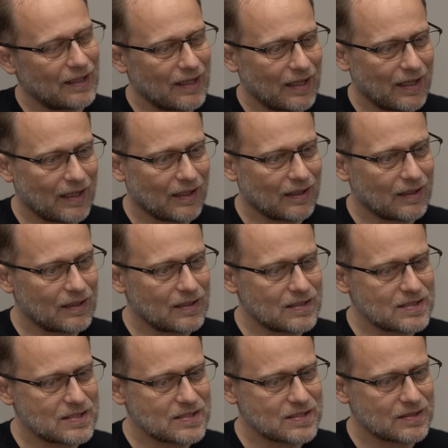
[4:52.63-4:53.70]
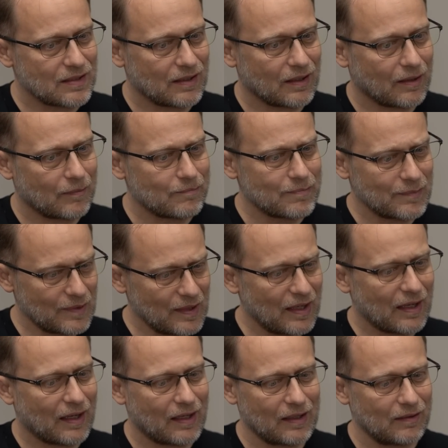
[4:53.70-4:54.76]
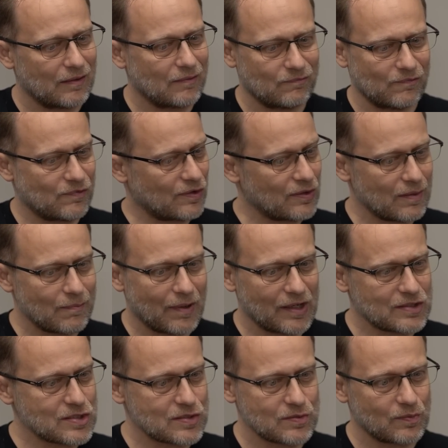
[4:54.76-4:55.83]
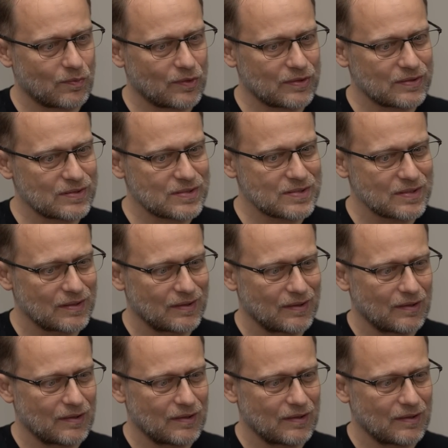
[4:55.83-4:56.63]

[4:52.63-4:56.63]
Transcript: And it very much was